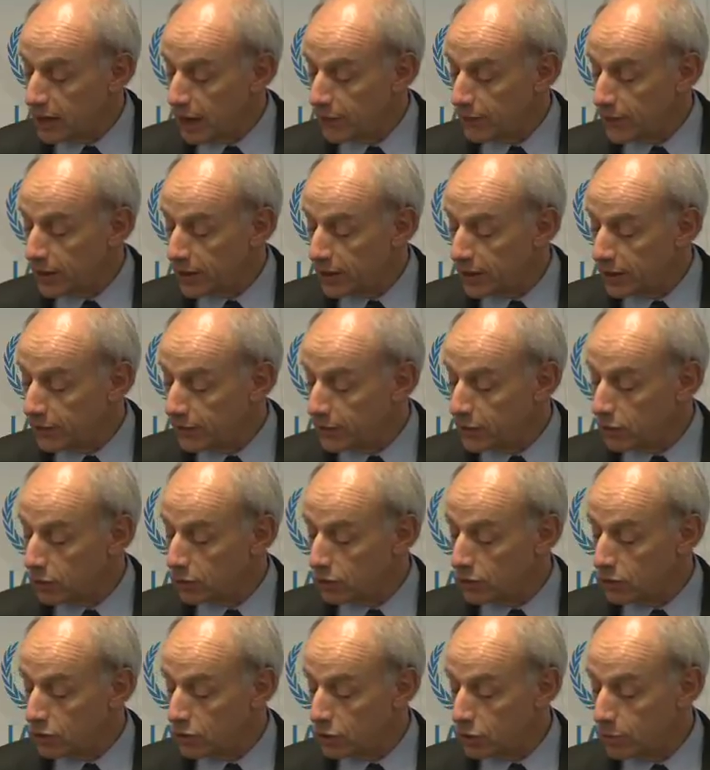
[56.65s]
effective
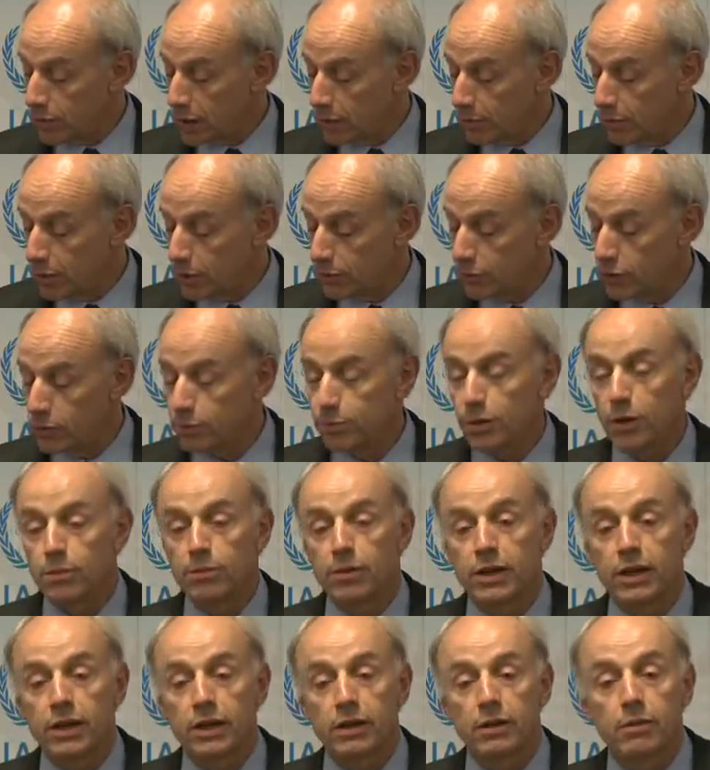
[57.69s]
dose to a member of the
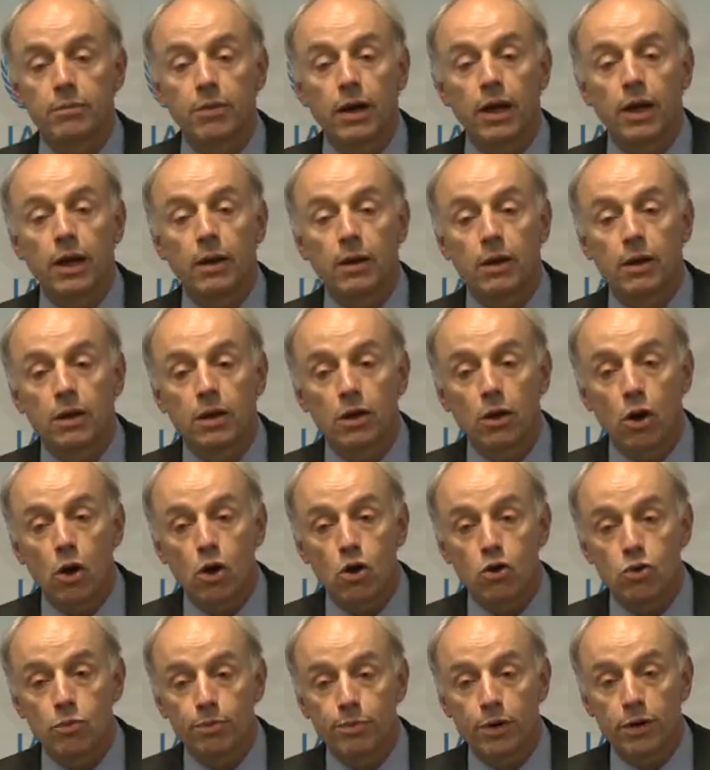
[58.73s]
public by
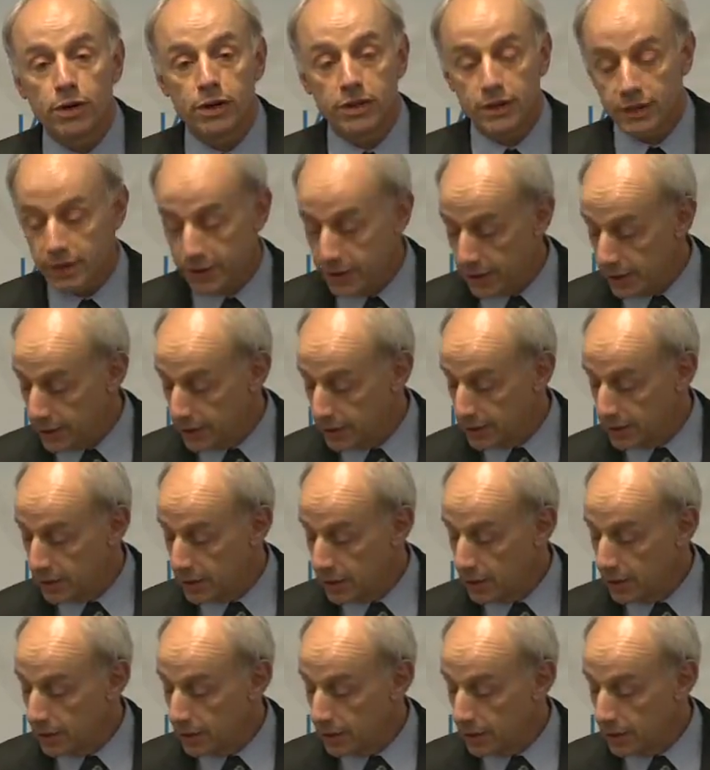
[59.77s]
0.6